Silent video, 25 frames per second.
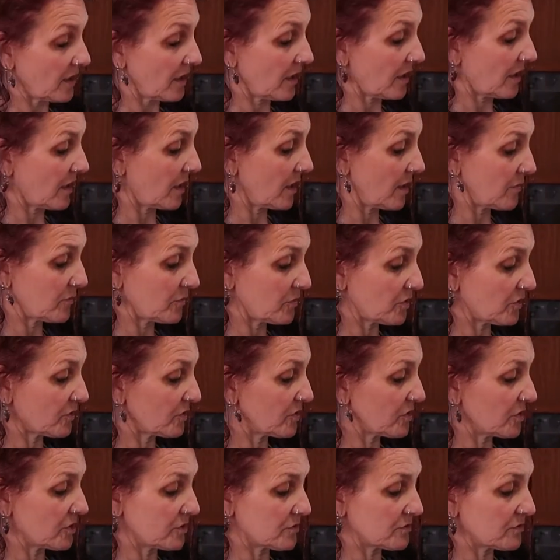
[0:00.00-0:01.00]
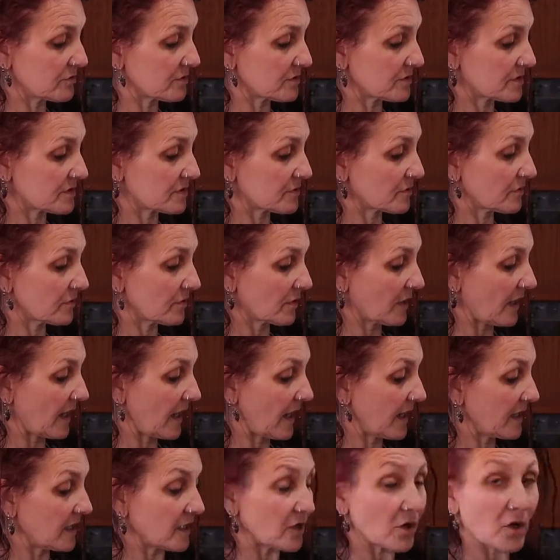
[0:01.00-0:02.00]
You can use
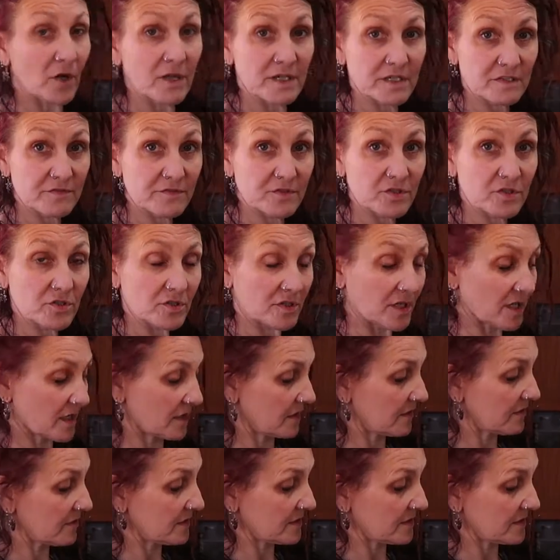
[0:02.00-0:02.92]
any kind of sugar.